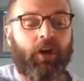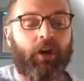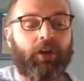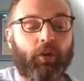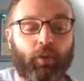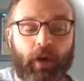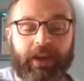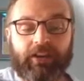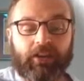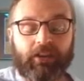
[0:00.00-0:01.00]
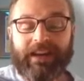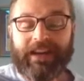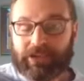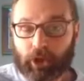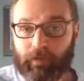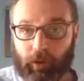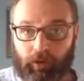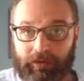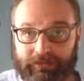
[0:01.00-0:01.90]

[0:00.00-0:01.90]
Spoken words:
on a regular interval.